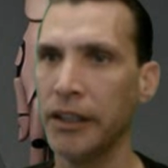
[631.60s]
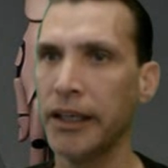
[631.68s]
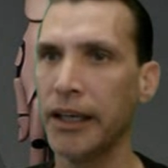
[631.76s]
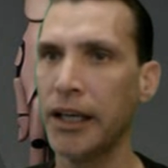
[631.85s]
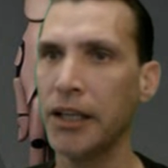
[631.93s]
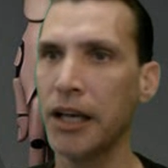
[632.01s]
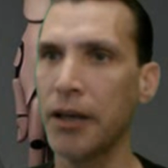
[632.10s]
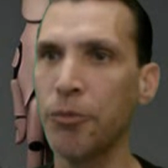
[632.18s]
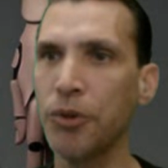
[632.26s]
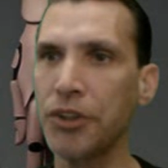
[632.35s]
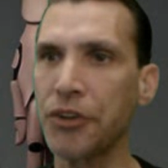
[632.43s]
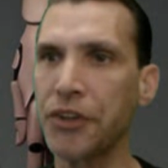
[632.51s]
Yeah, I, I
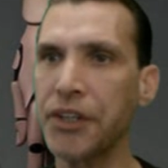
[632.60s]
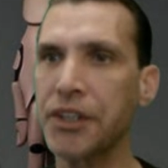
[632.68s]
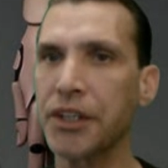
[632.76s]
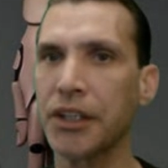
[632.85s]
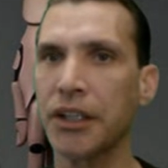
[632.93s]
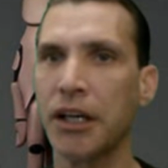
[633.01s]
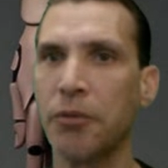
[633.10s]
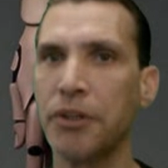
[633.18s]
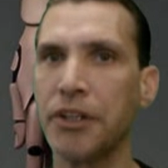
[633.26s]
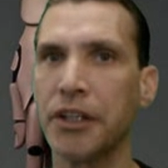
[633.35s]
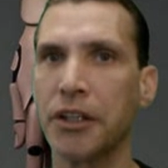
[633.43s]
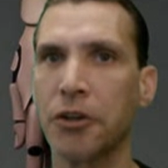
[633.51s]
really think uh, how
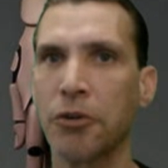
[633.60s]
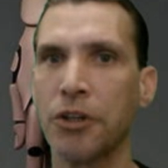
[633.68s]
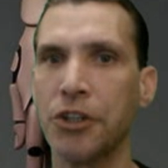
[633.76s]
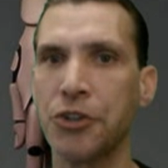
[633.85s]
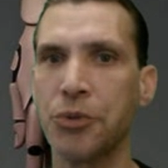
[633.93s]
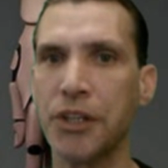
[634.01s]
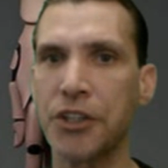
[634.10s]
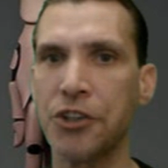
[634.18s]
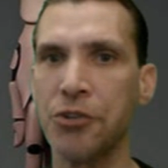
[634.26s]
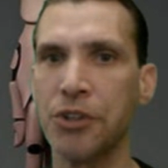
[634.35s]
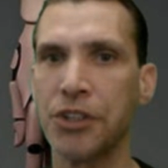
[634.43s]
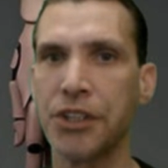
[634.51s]
we uh, already tweaked
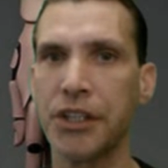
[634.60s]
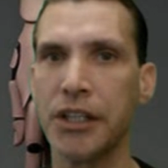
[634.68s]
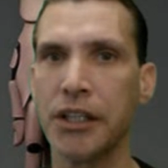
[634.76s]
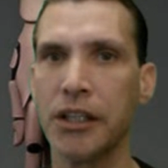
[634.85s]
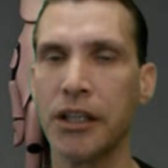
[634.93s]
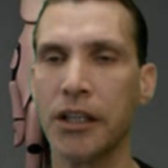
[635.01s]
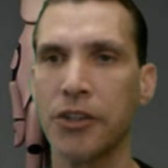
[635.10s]
Unity uh,